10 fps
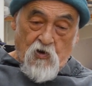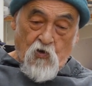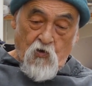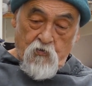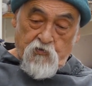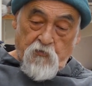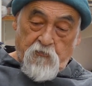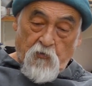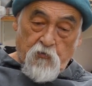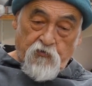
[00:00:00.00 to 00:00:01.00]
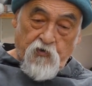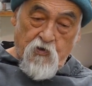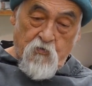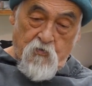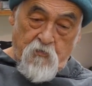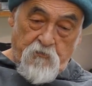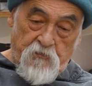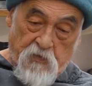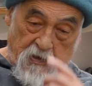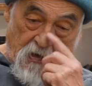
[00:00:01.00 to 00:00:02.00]
Lots of faults in it,
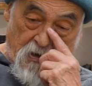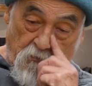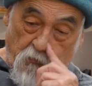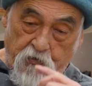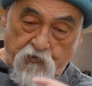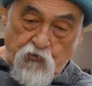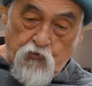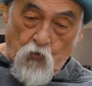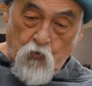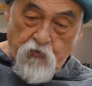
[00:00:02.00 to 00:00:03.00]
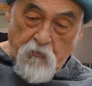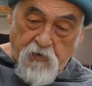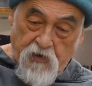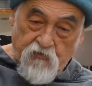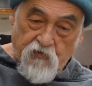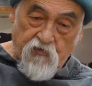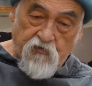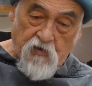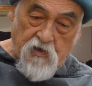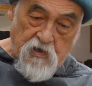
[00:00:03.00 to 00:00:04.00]
where it's crawled in
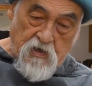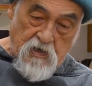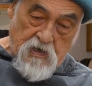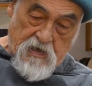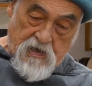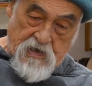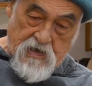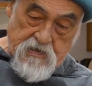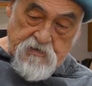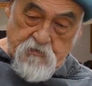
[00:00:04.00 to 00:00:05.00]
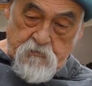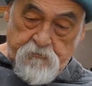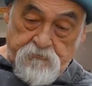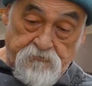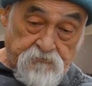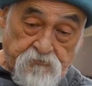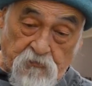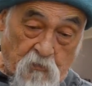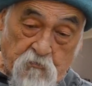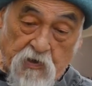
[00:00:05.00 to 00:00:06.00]
places, and
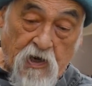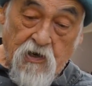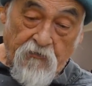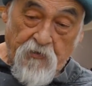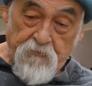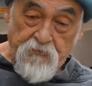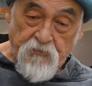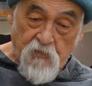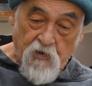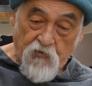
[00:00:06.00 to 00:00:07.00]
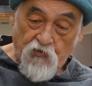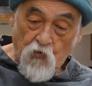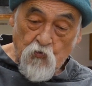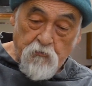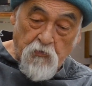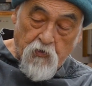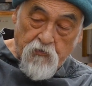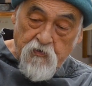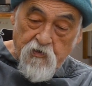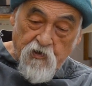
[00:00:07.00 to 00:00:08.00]
but I love it. It's an old
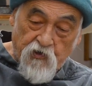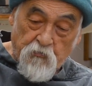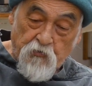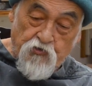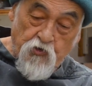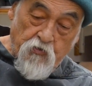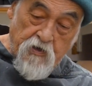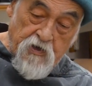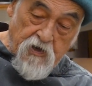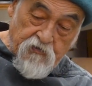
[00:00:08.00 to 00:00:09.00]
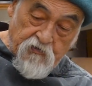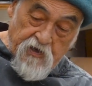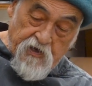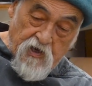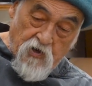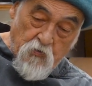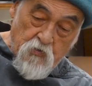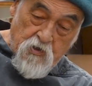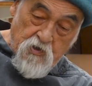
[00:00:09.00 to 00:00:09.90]
pot. It's maturing nicely now.